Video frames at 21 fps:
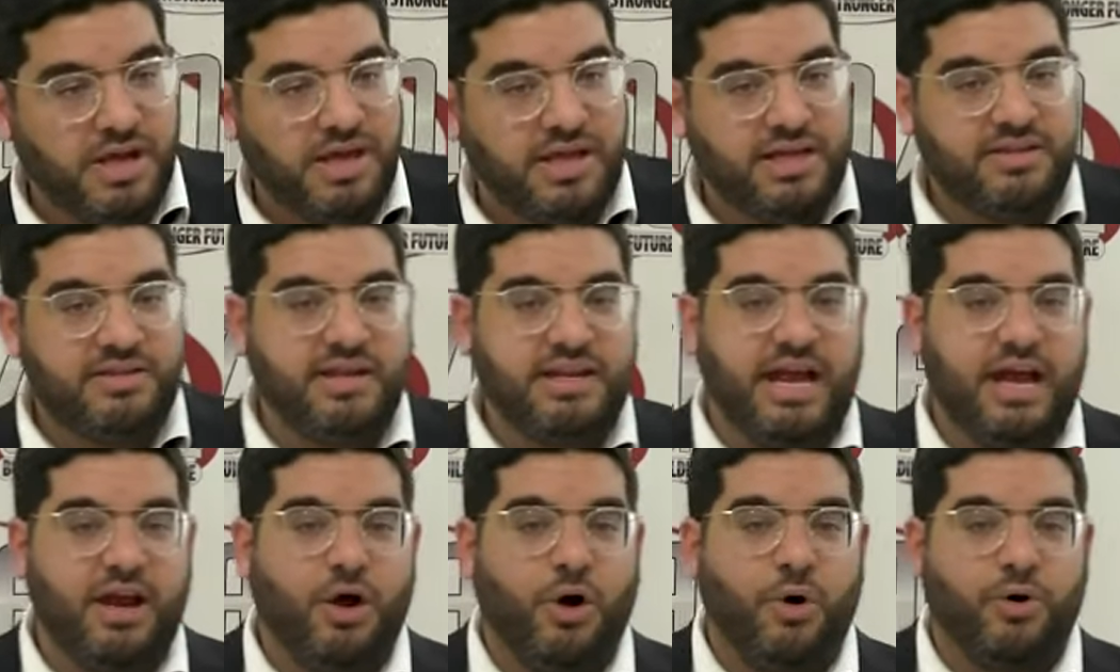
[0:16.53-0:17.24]
He did
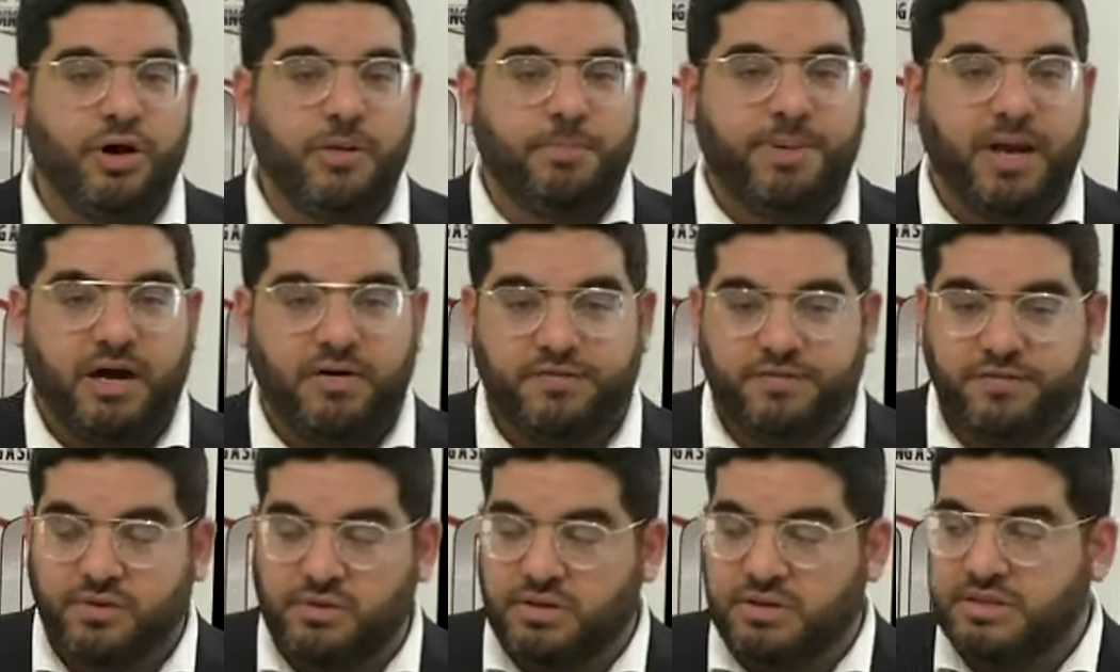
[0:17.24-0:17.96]
not own a pair
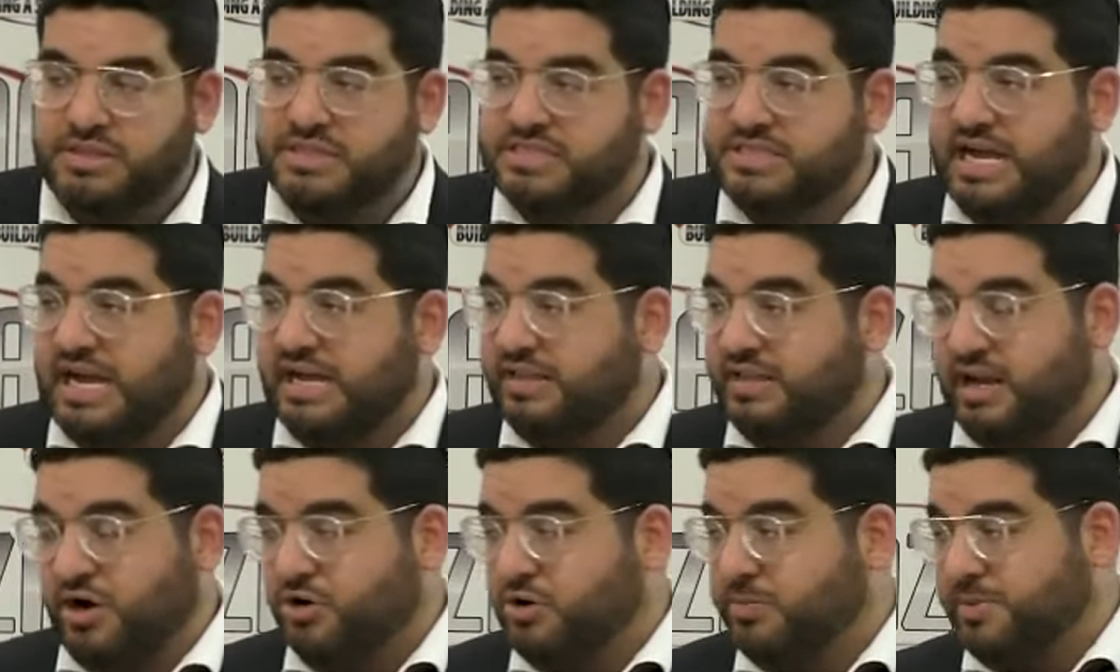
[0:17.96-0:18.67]
of tefillin, this guy
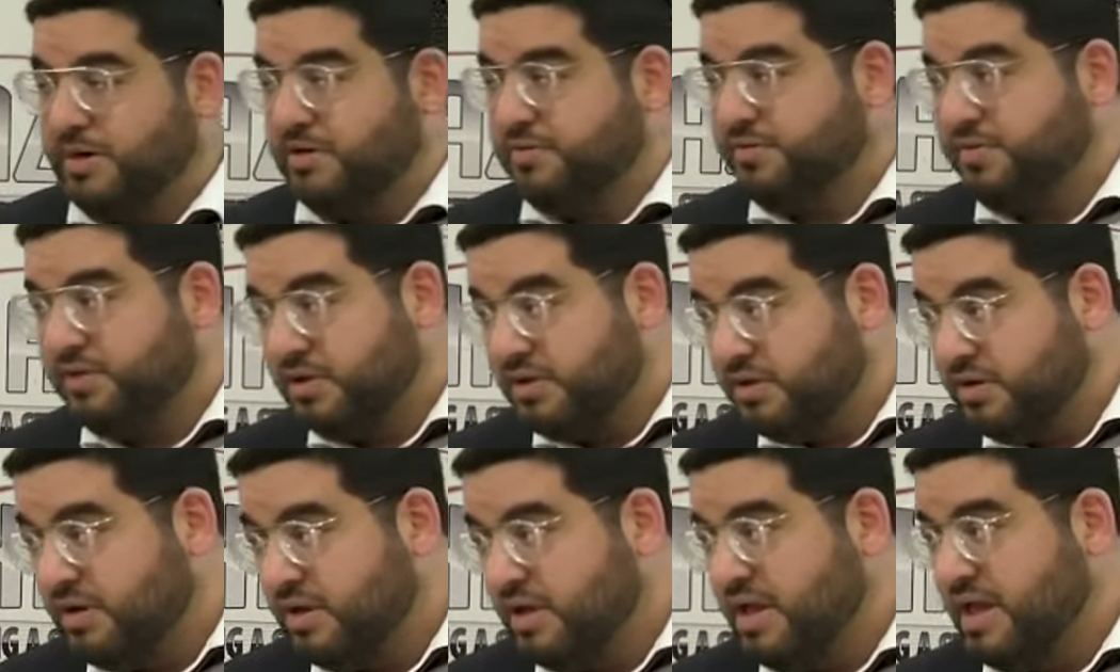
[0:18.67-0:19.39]
did not own a pair of
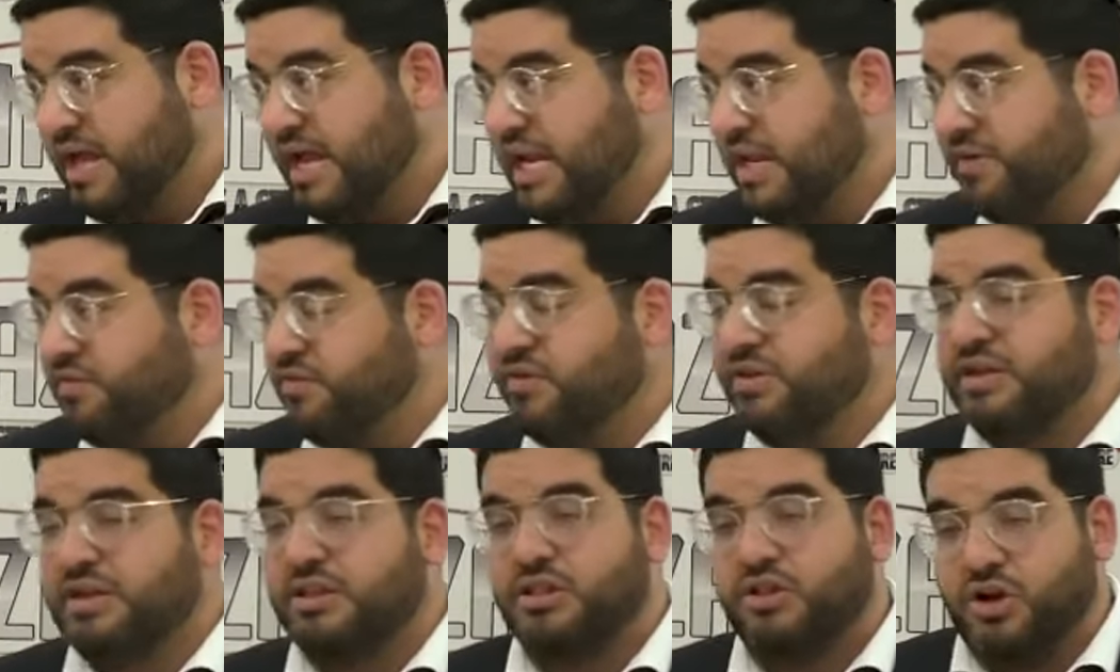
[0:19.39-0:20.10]
tefillin, and never
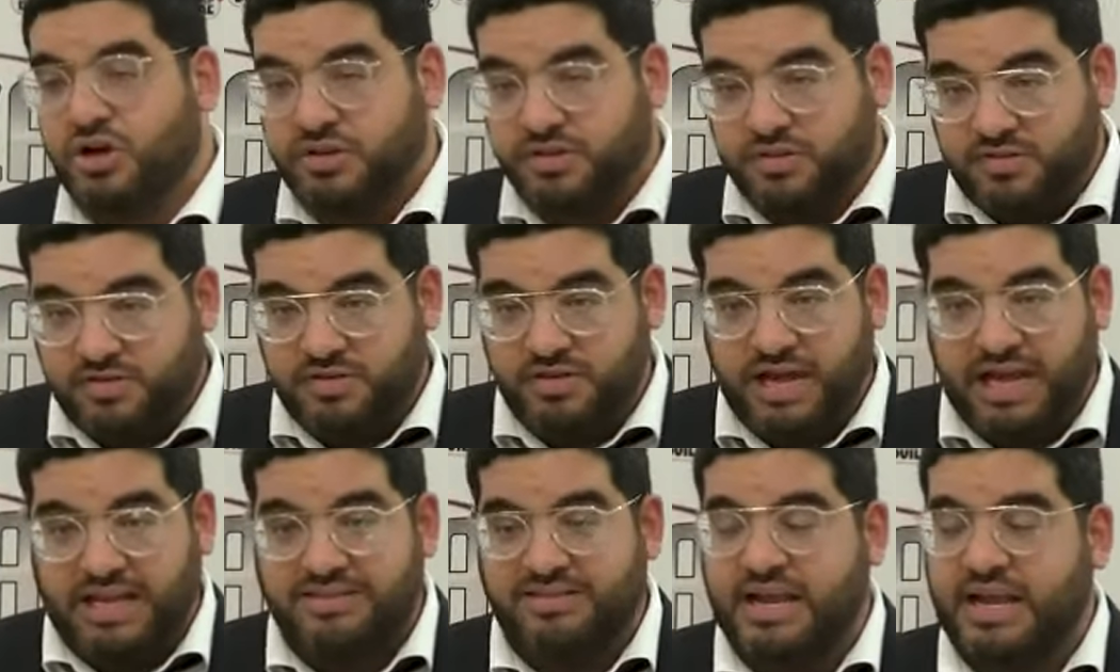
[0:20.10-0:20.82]
really learned
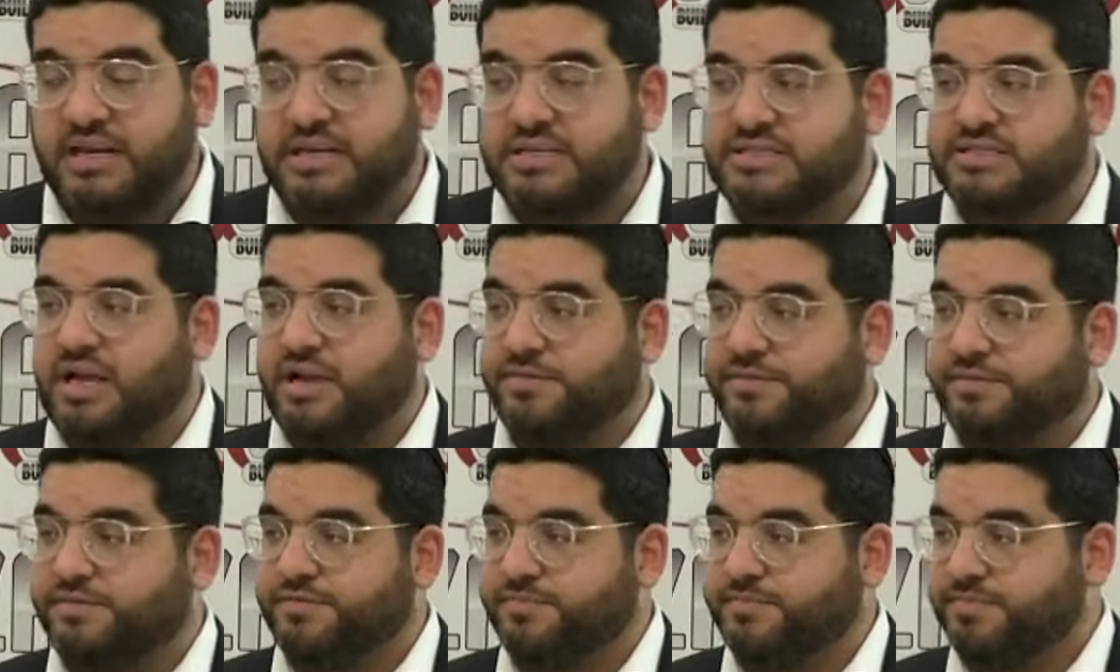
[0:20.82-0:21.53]
a day in his
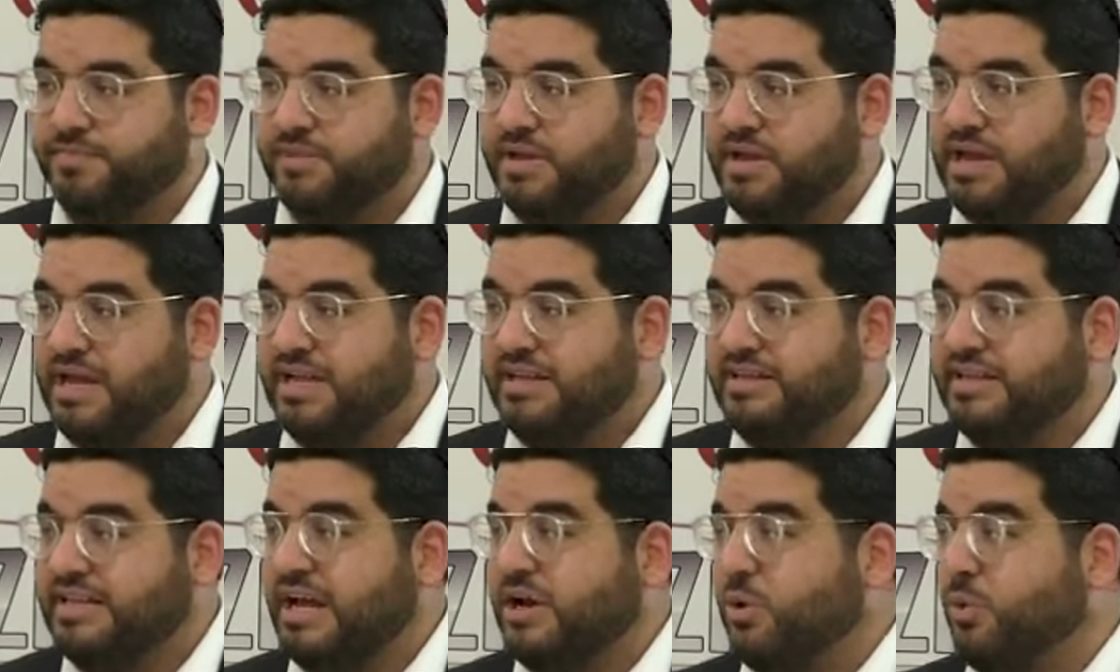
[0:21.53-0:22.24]
life. He
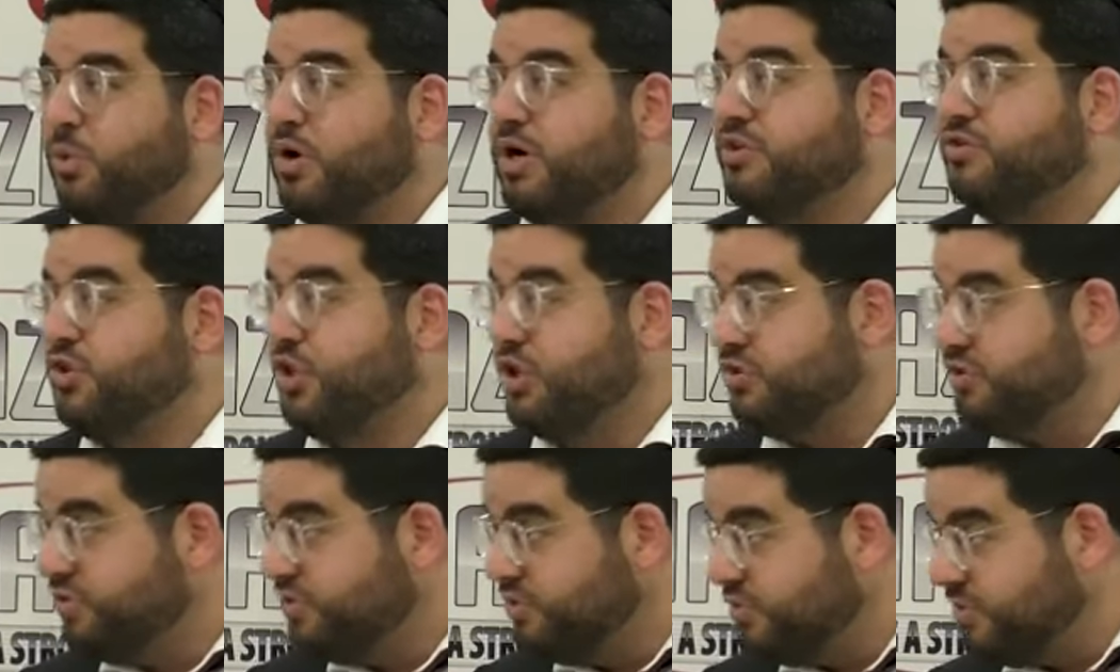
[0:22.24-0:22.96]
did not know where to
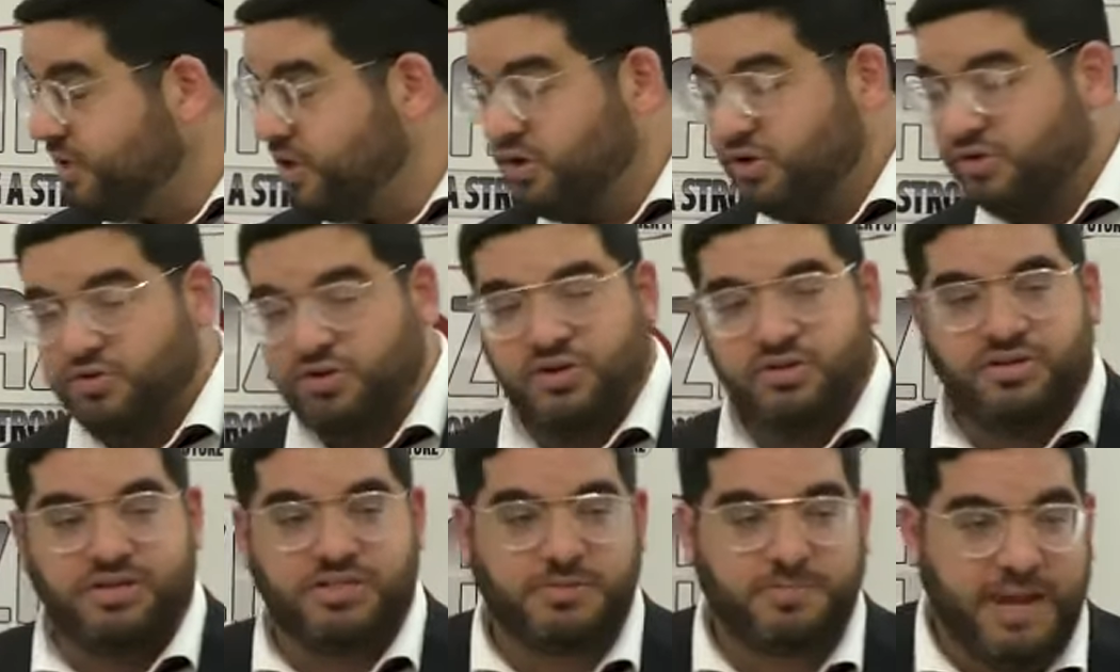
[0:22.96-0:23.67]
turn to, he couldn't
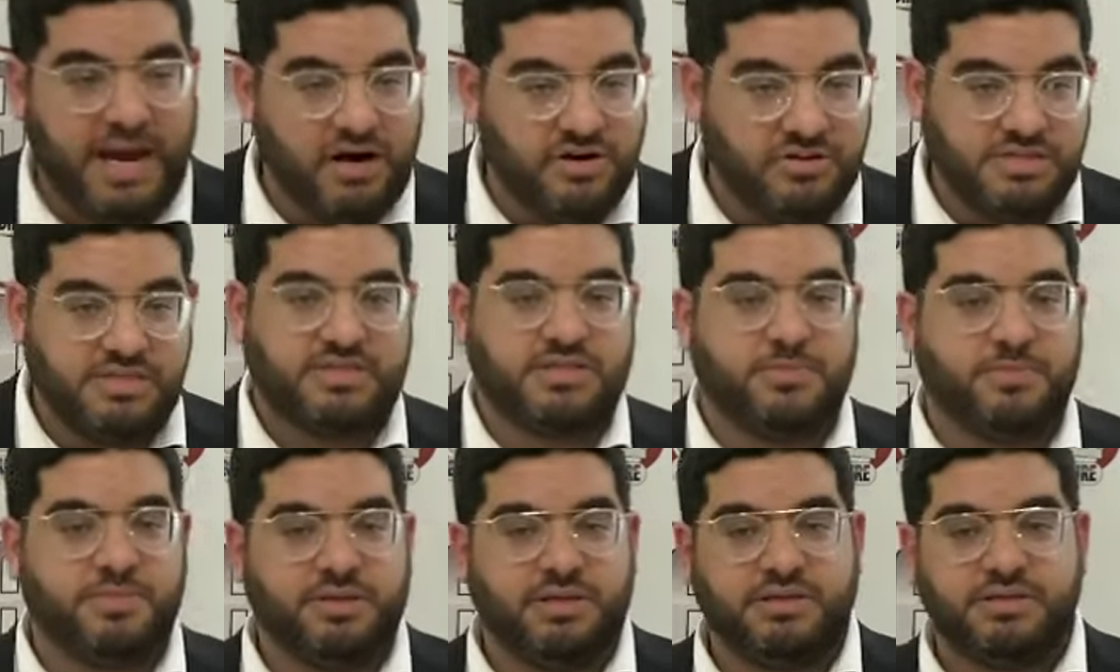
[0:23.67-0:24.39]
turn to his parents, his
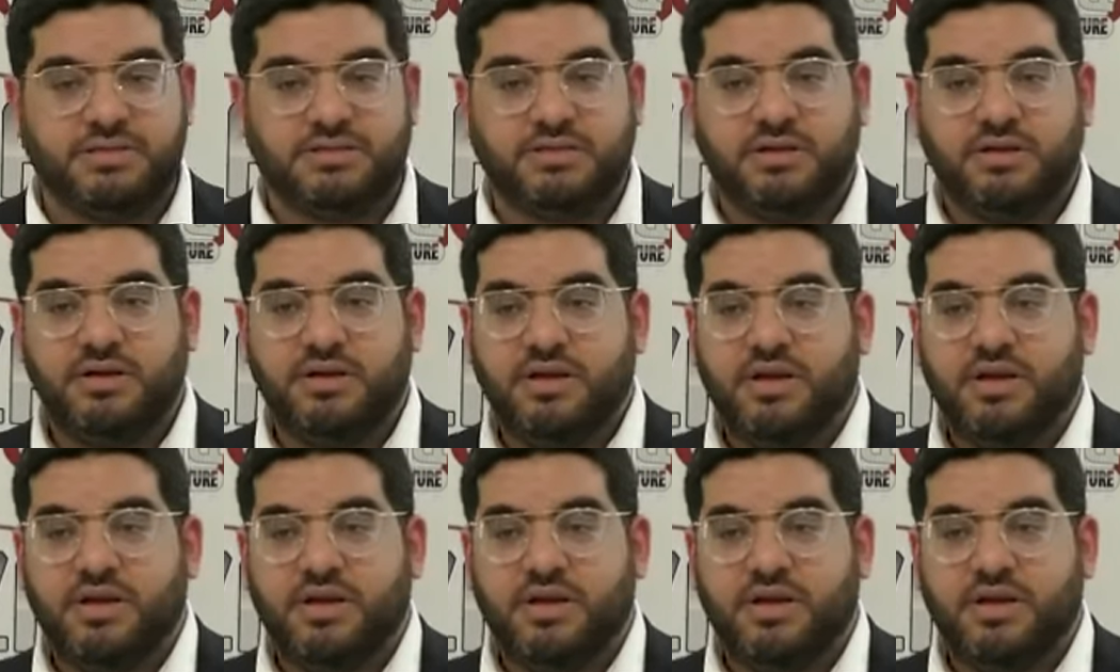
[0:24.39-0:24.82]
siblings.